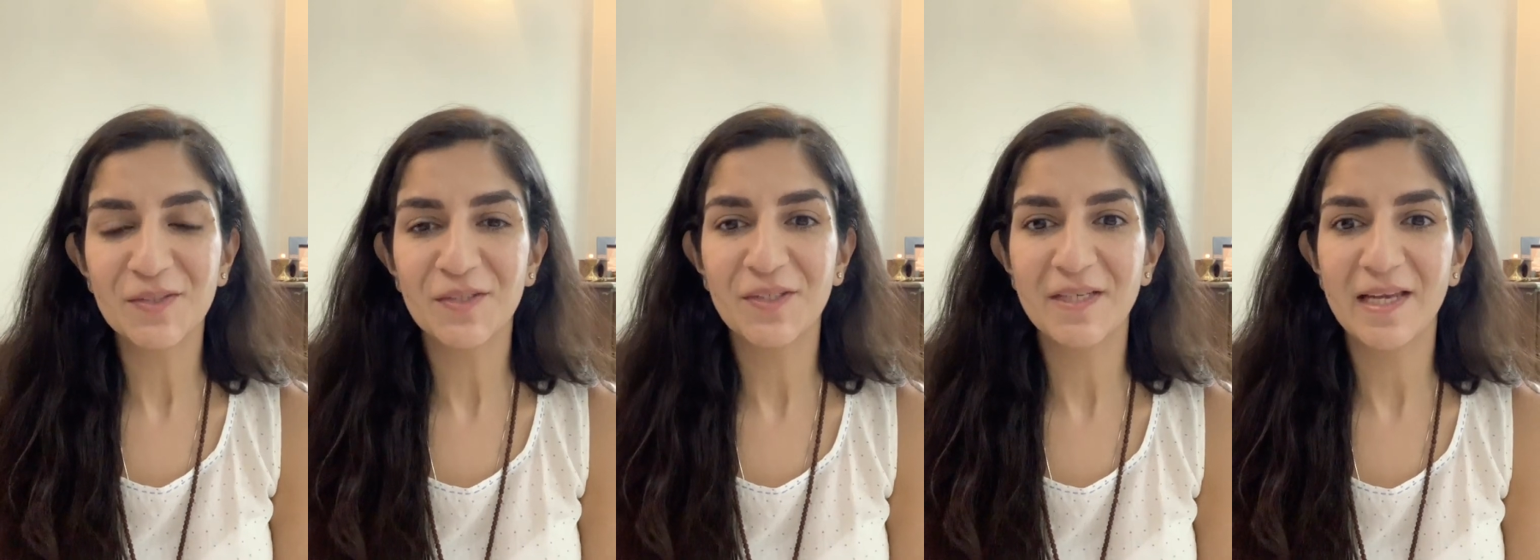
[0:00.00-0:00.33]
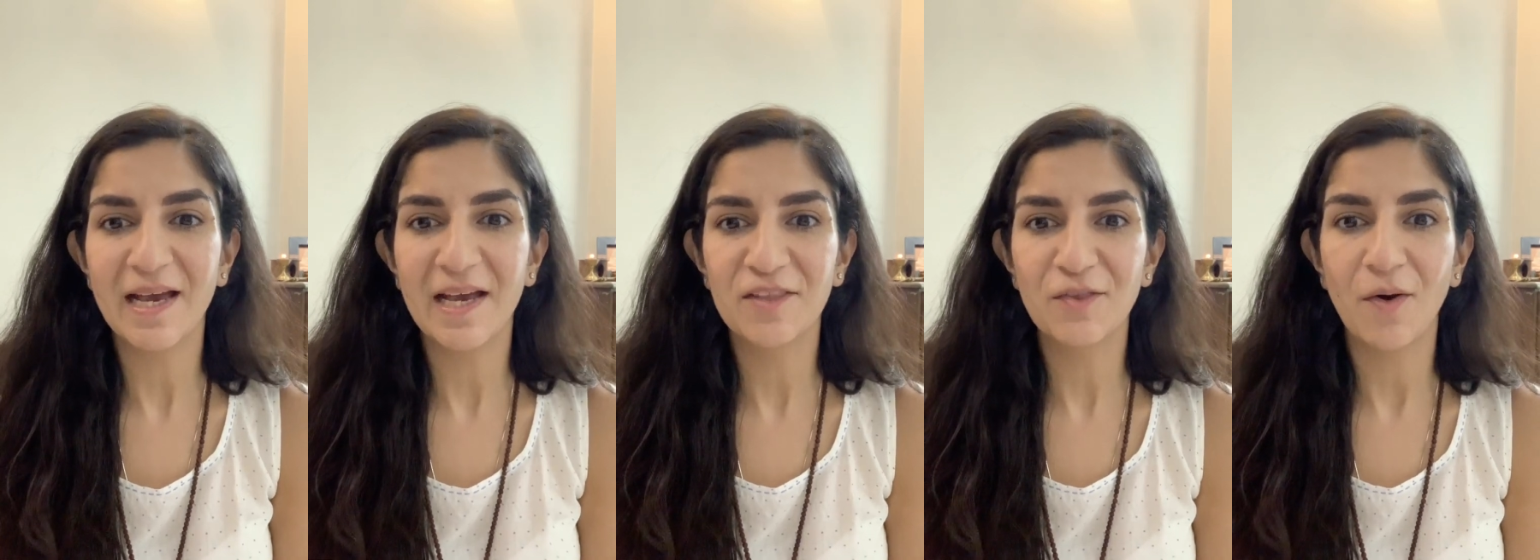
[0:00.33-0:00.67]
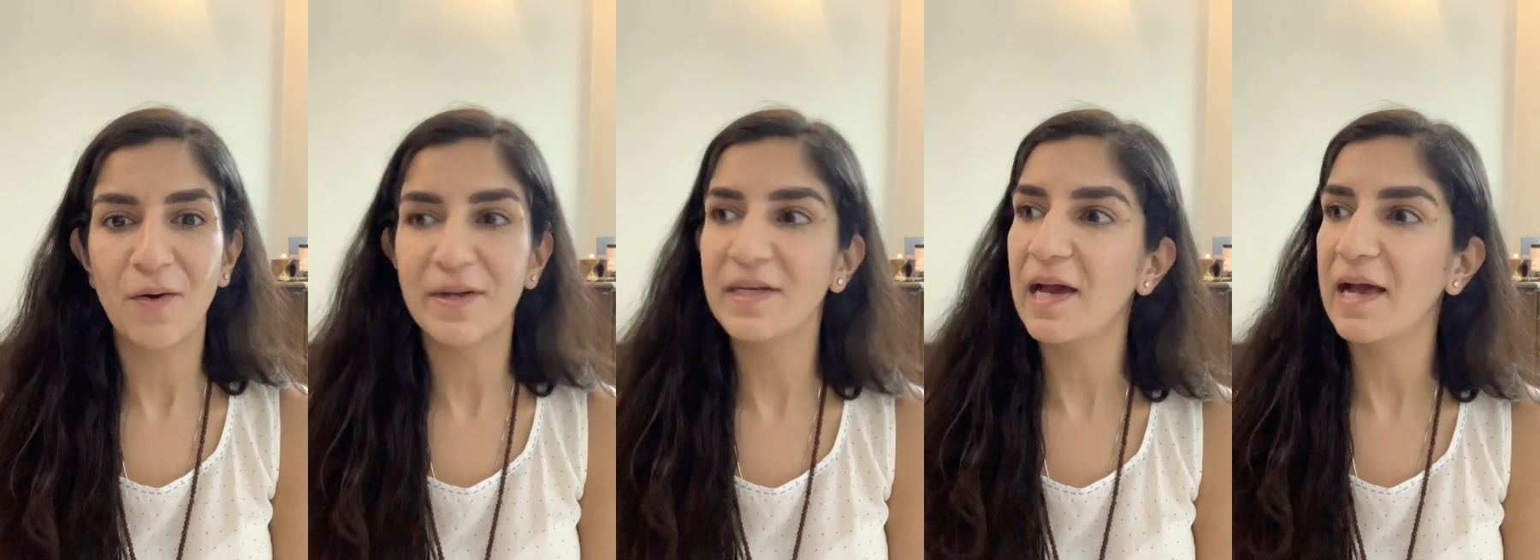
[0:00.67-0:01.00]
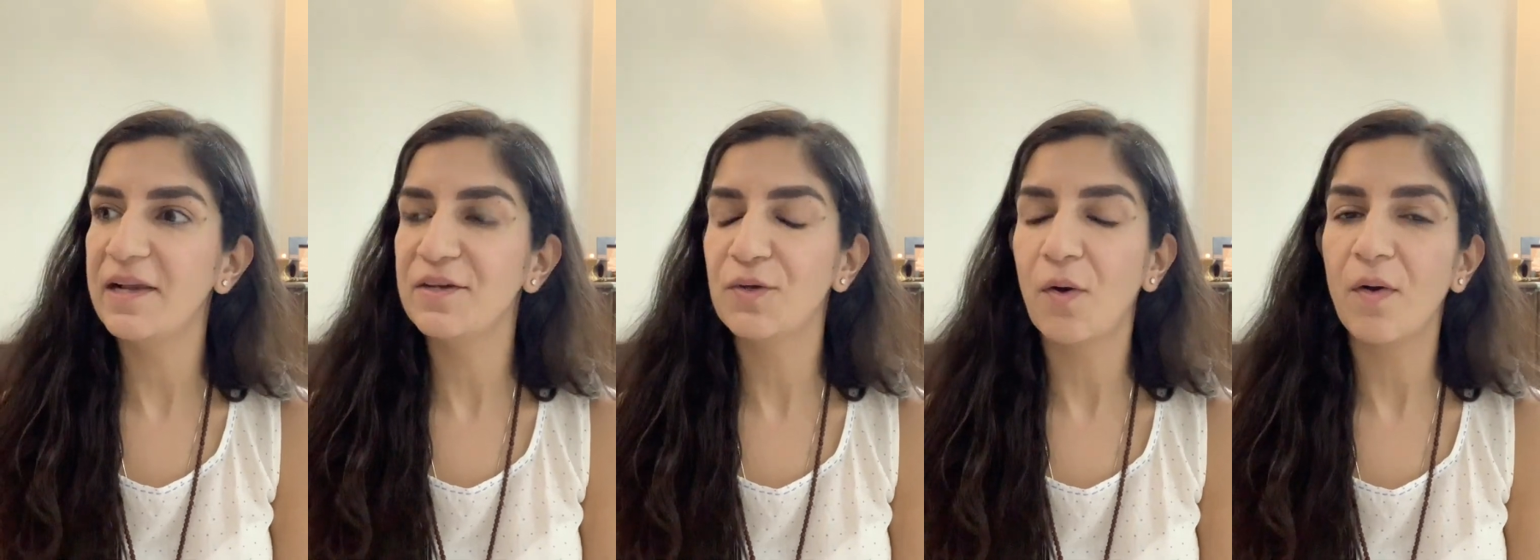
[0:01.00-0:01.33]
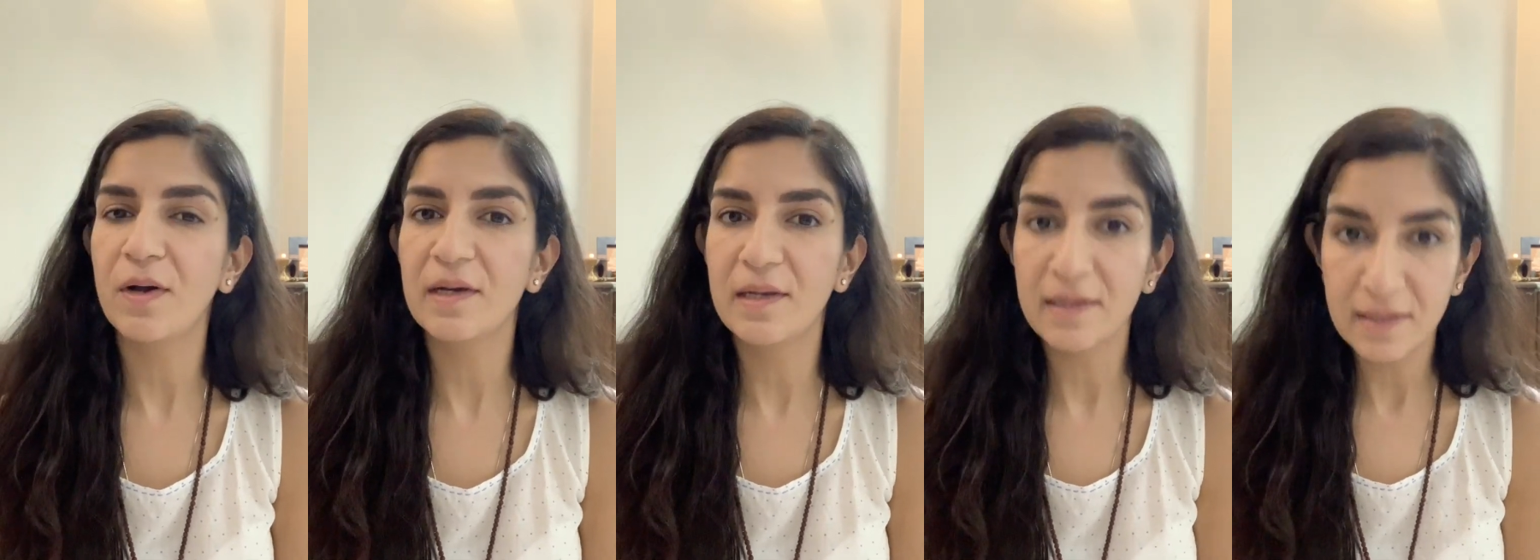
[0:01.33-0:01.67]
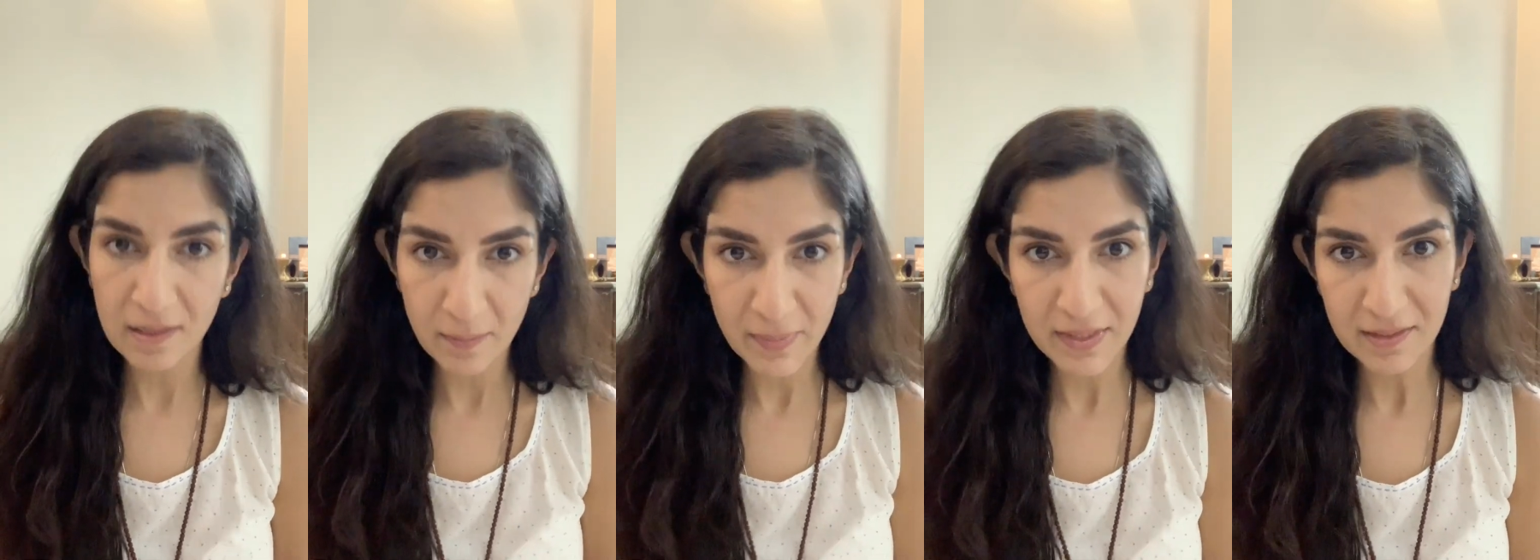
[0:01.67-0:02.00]
So today I thought I'll talk a
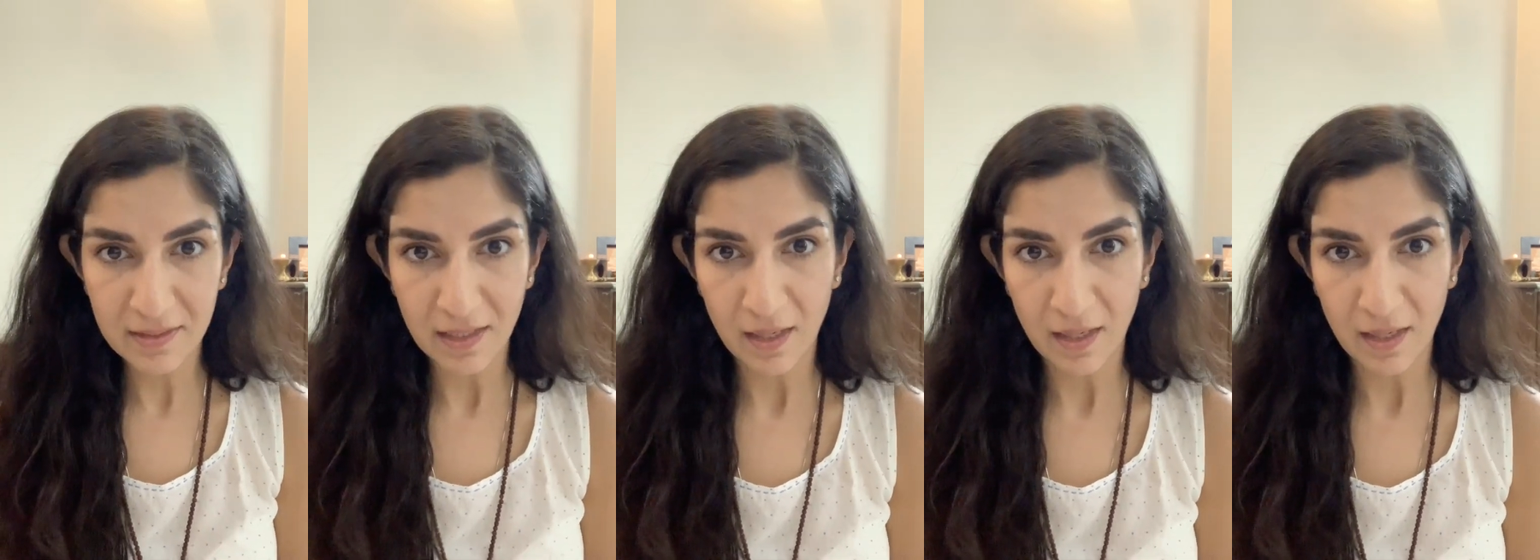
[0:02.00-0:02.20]
little bit